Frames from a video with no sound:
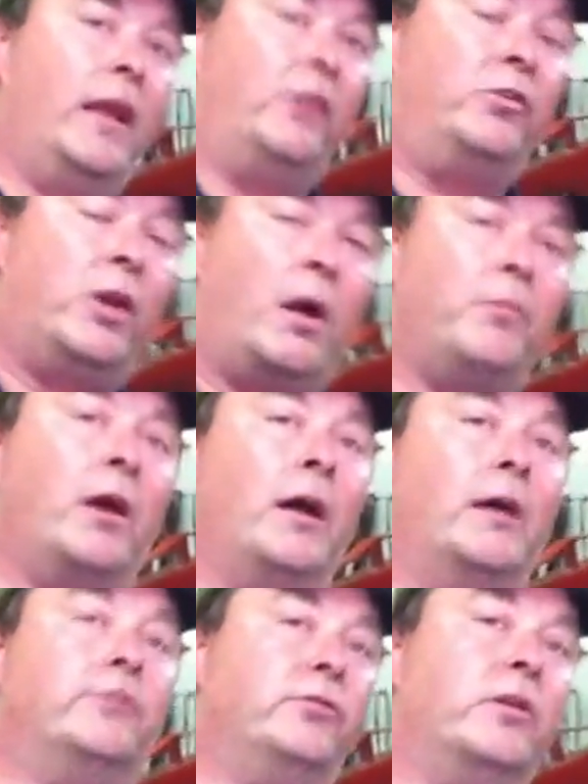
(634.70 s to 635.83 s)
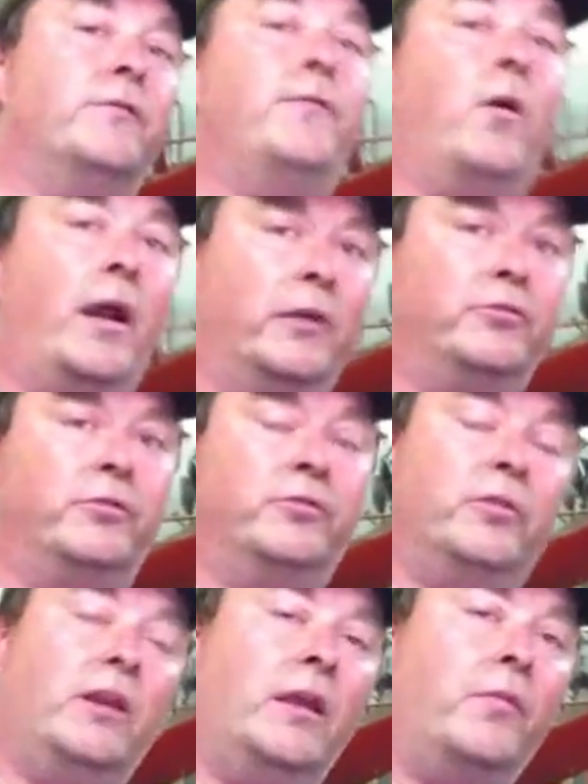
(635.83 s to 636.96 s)
and come to us for answers.
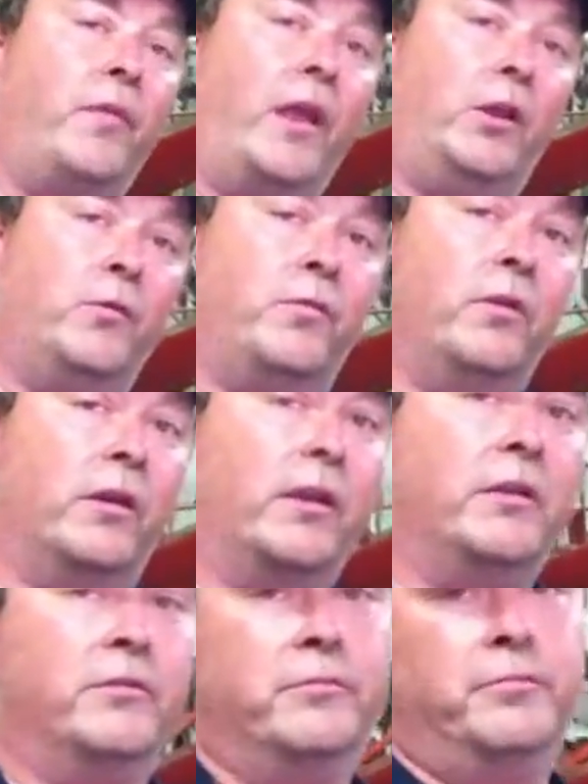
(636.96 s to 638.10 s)
Thank you for looking.